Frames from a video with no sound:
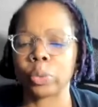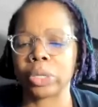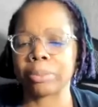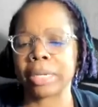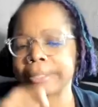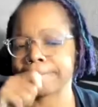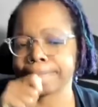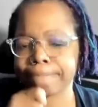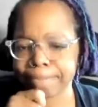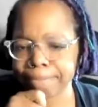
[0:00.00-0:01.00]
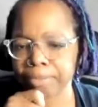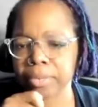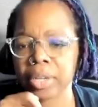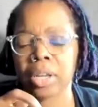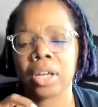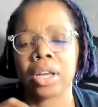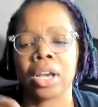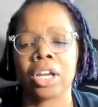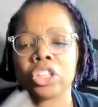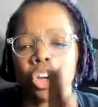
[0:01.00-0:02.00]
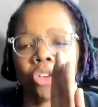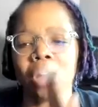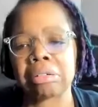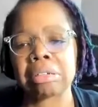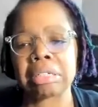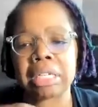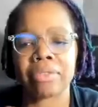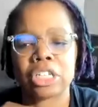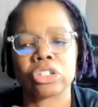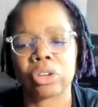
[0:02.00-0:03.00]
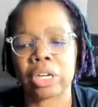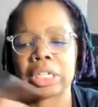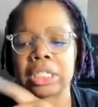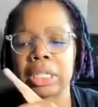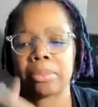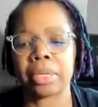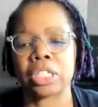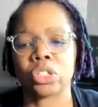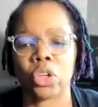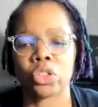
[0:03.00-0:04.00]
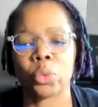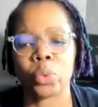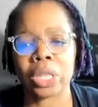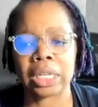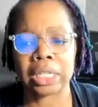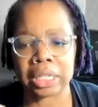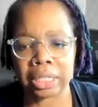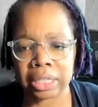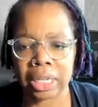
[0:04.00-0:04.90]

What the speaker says: The greatness of this country depends on the willingness of all,